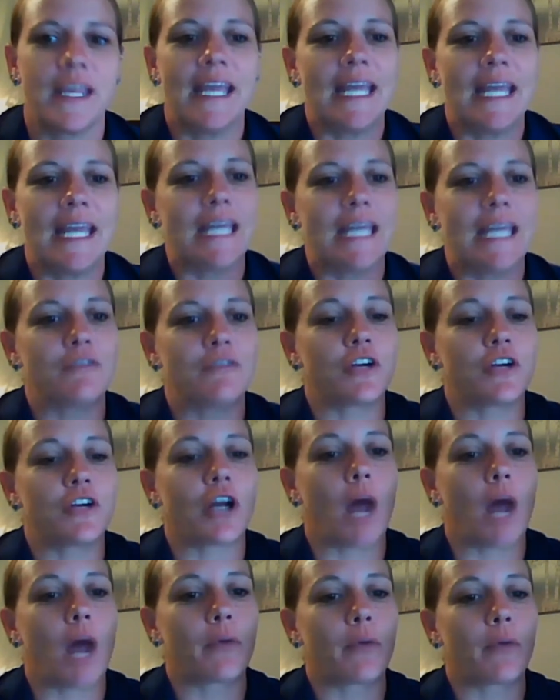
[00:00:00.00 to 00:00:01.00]
If you're
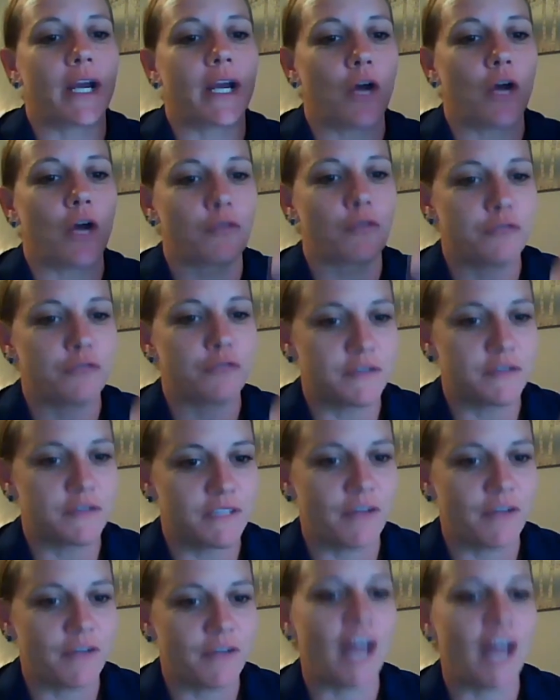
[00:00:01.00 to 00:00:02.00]
going to operate over
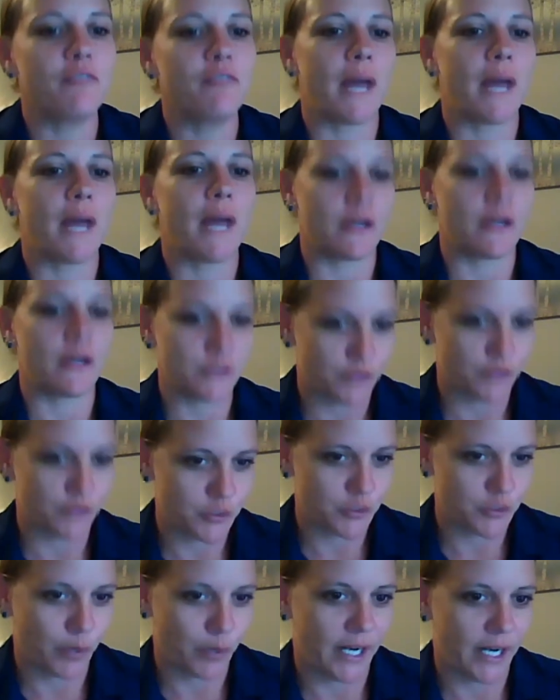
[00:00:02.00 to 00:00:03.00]
55 pounds
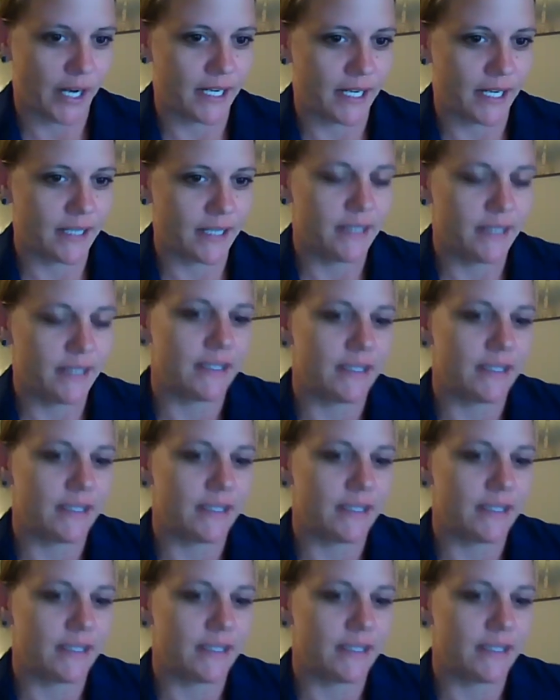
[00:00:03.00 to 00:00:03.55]
for spraying,